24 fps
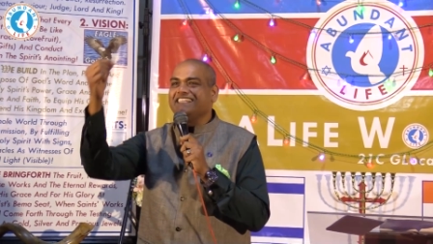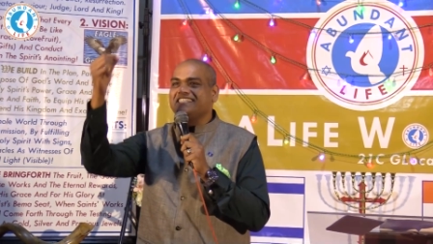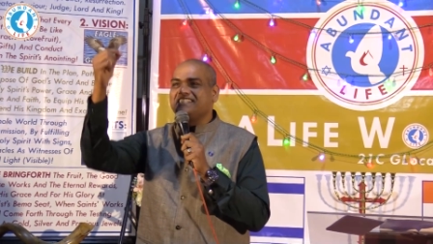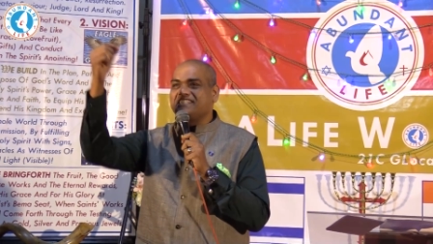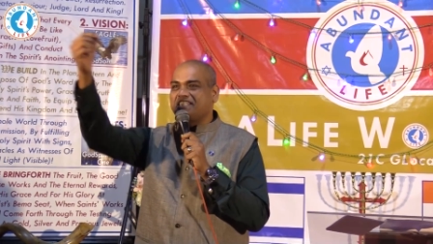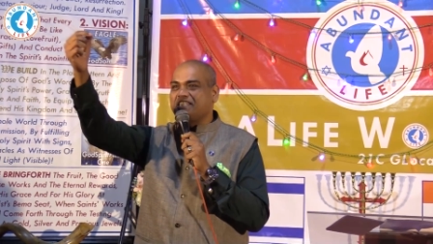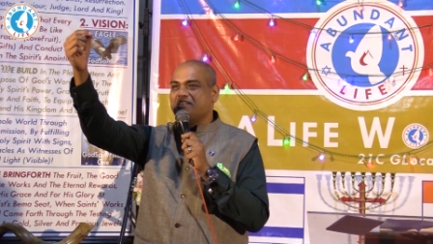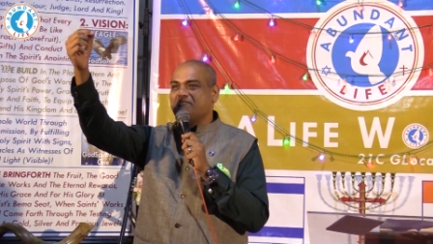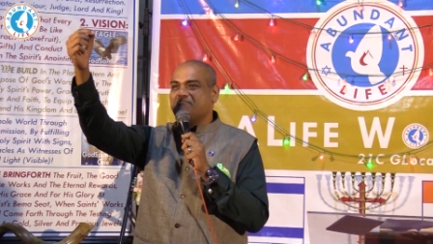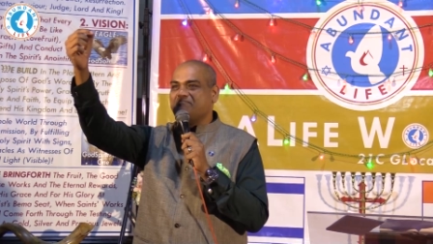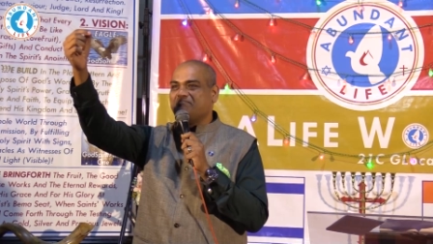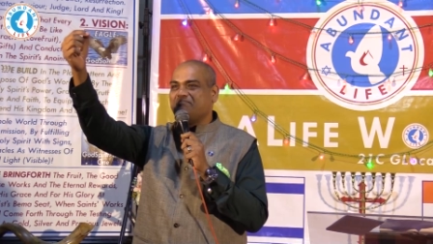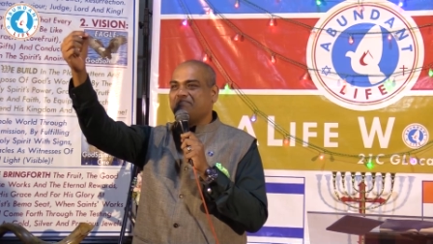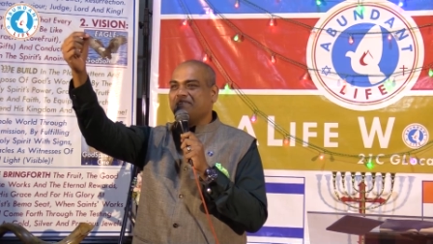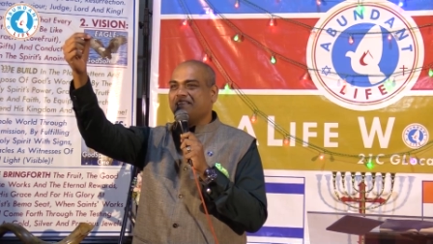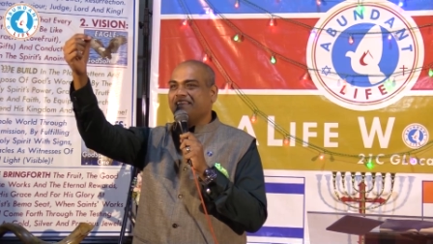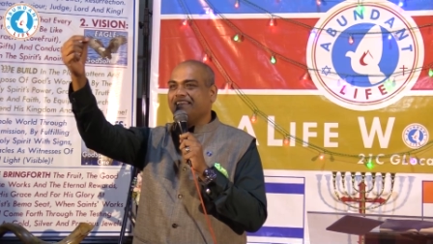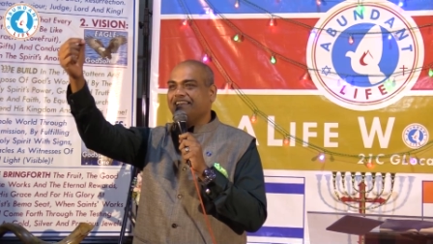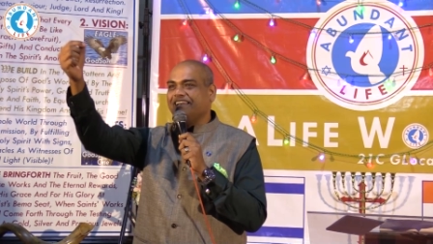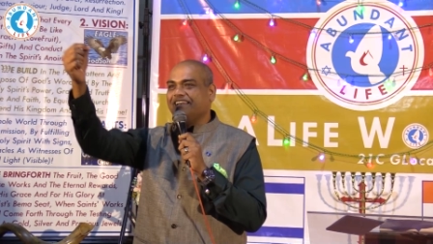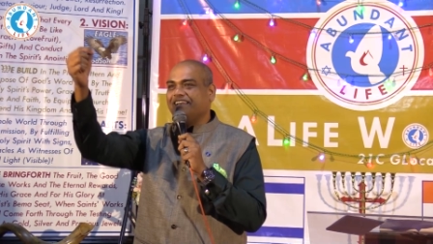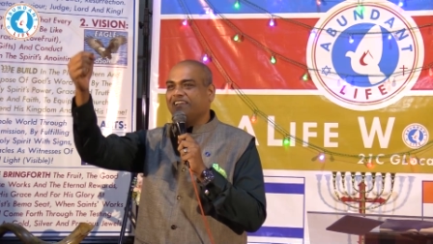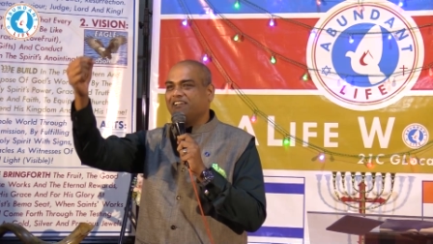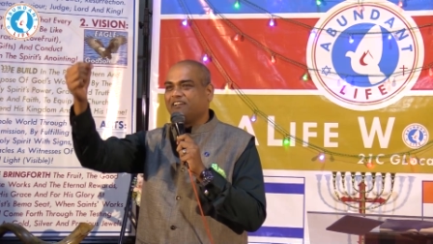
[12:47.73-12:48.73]

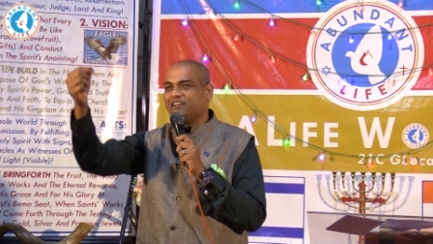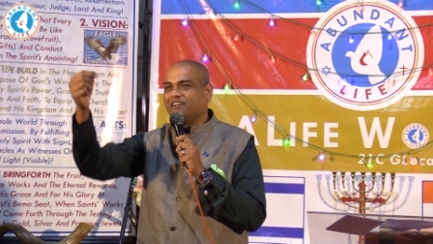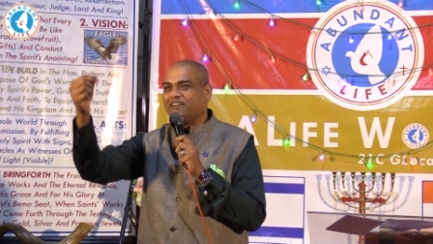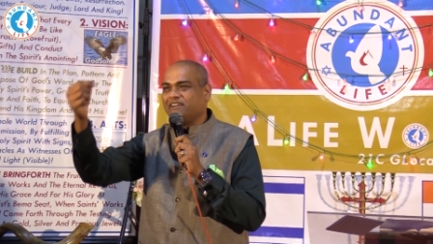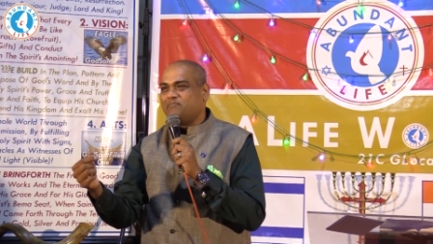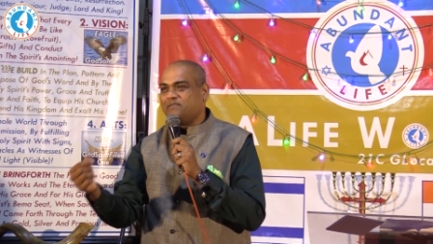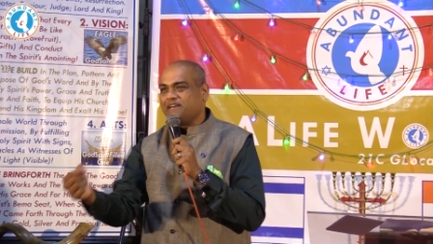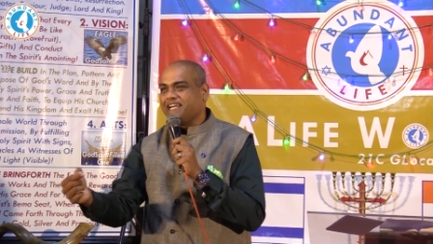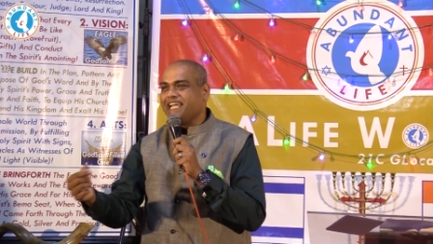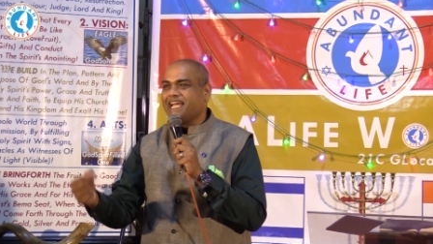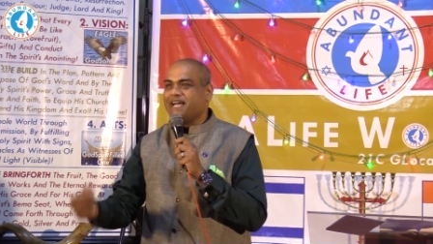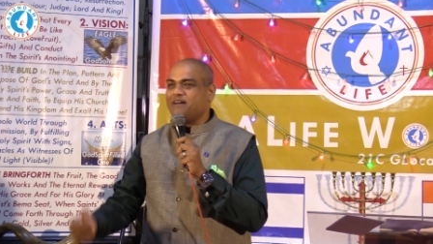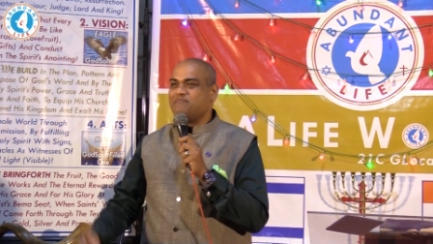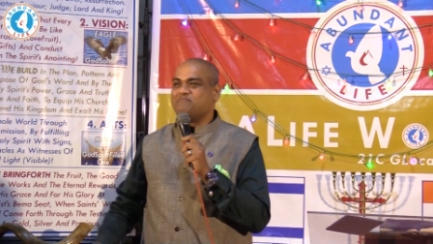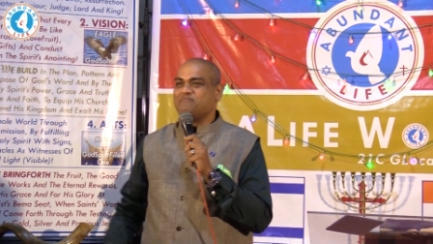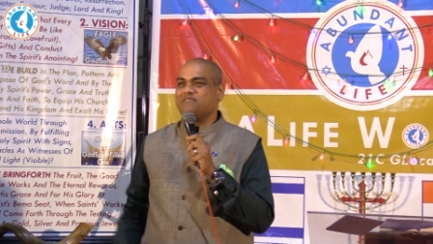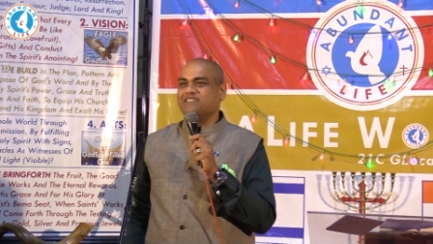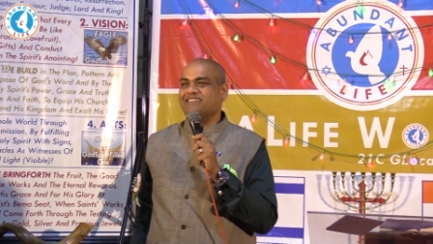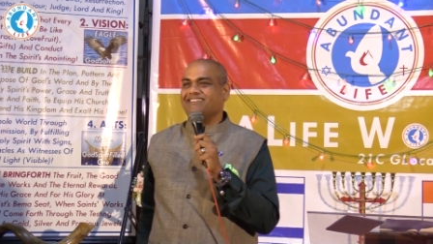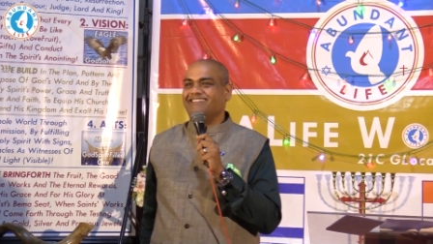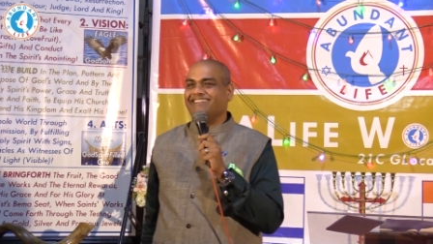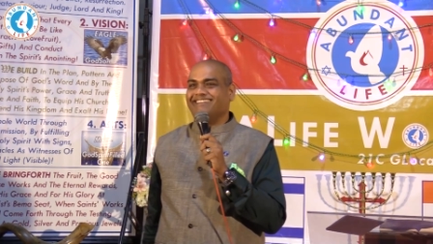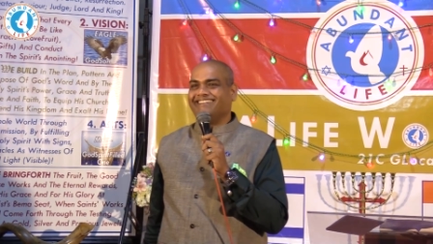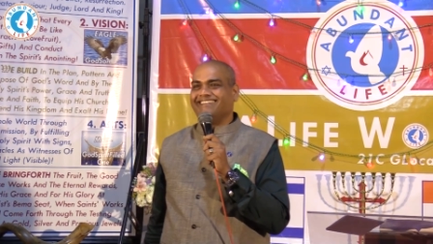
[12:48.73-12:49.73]
simple
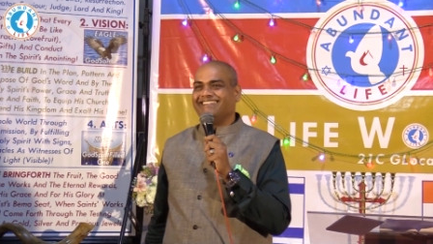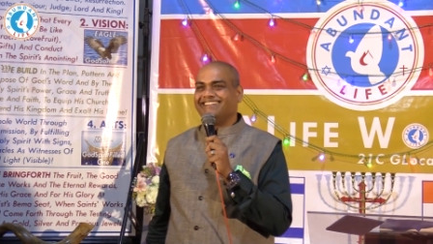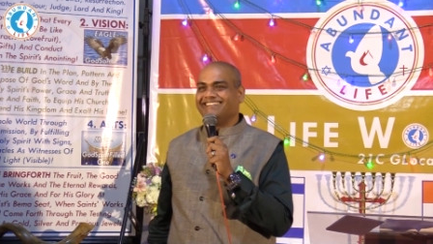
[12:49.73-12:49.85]
preamble.